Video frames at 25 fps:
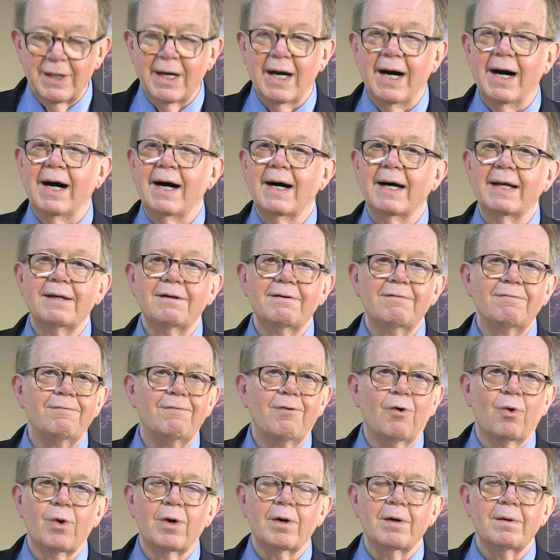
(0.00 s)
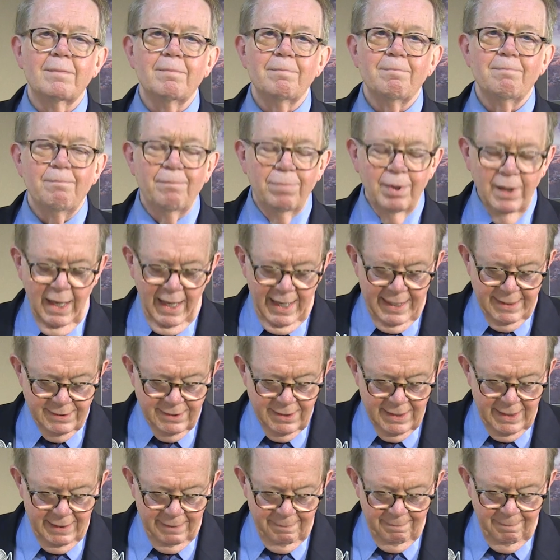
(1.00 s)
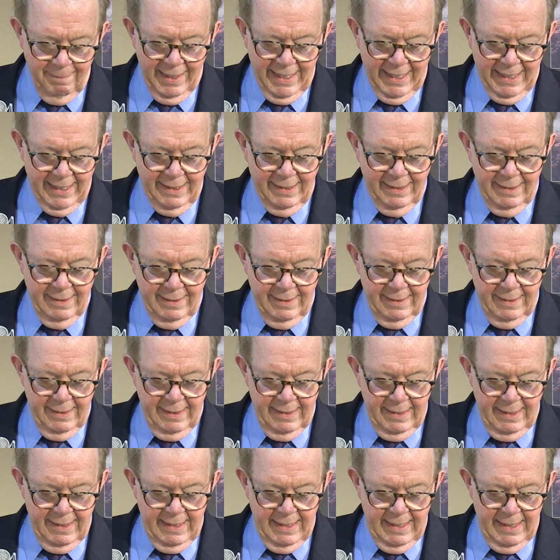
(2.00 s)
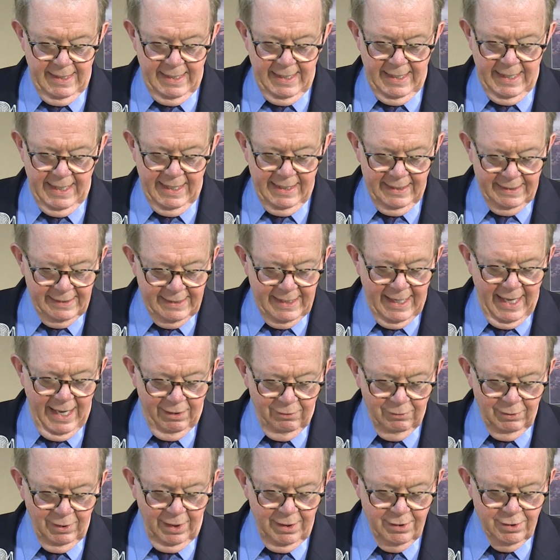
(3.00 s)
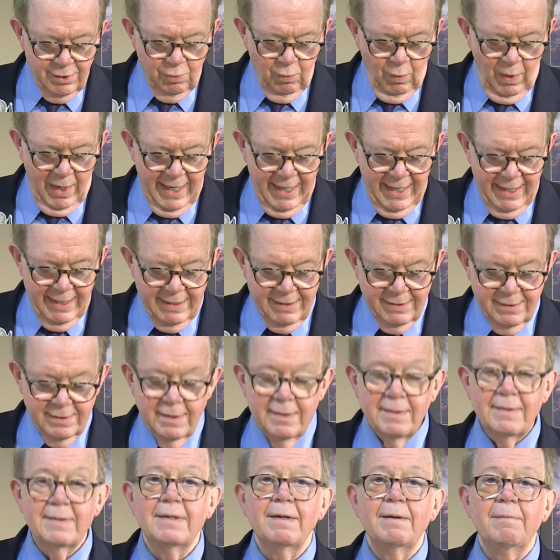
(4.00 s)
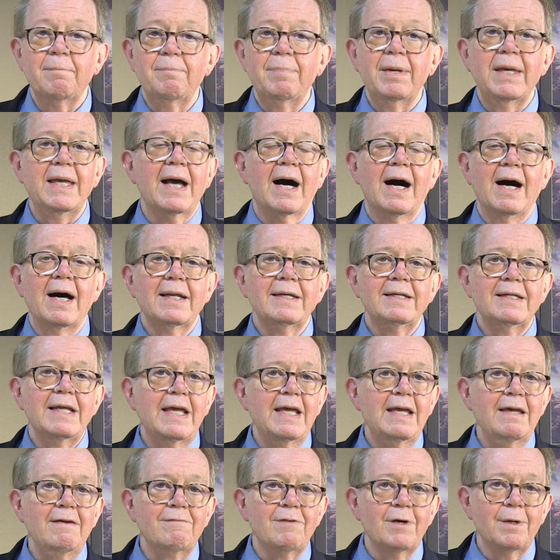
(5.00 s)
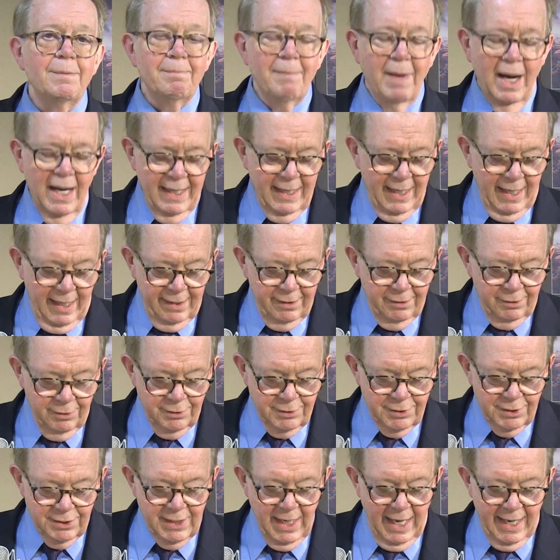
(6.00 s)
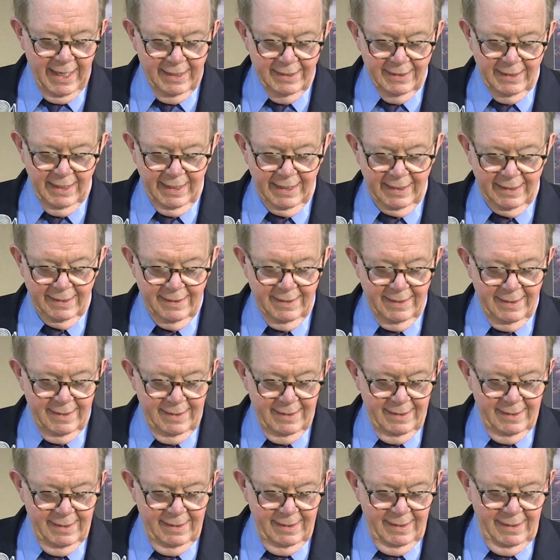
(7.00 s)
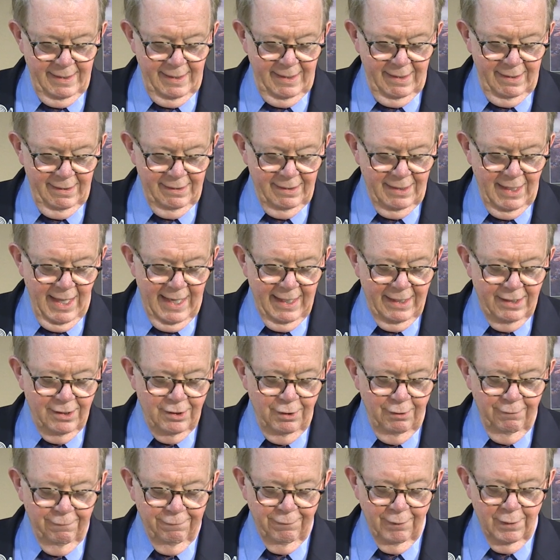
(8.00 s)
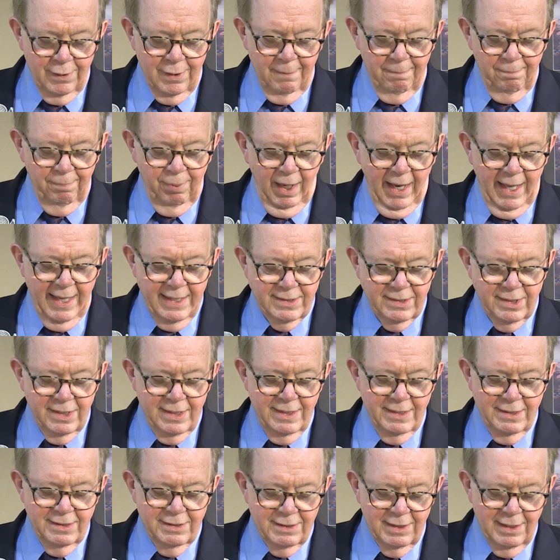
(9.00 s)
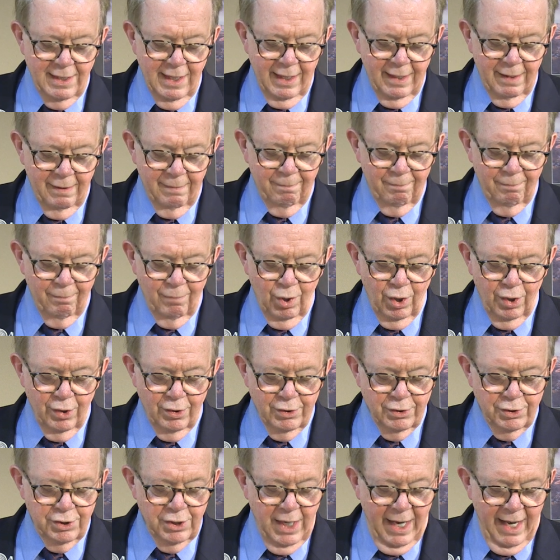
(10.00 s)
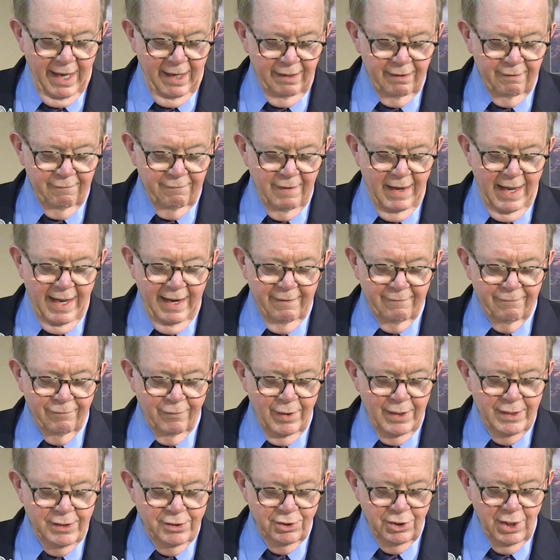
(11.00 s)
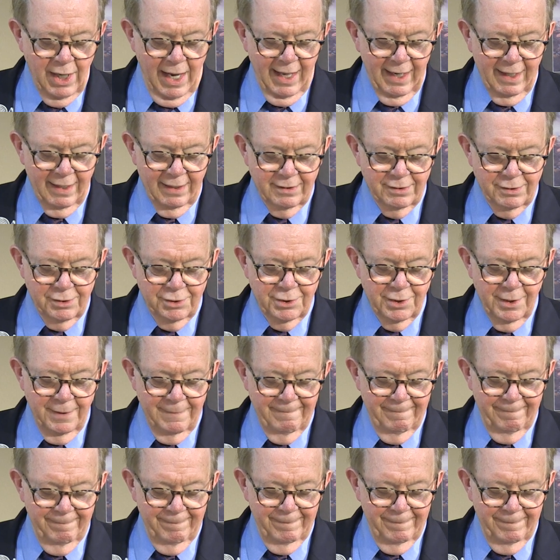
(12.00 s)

God, for blessing me in countless ways beyond even my understanding. And thank you for the blessings that emerge out of every challenge.